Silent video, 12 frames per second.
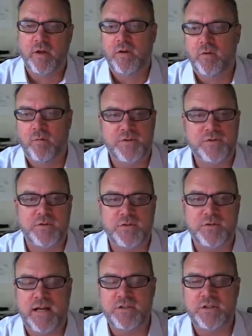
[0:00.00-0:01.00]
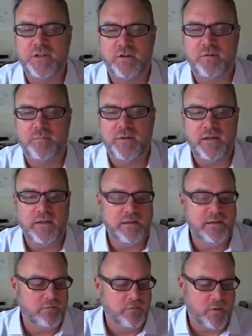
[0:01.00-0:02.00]
What's your strategy going to
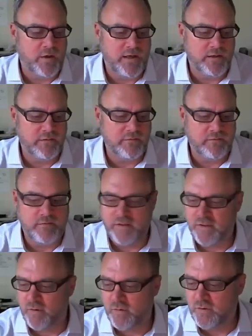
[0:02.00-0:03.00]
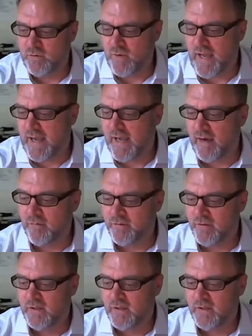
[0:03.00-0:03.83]
be when you have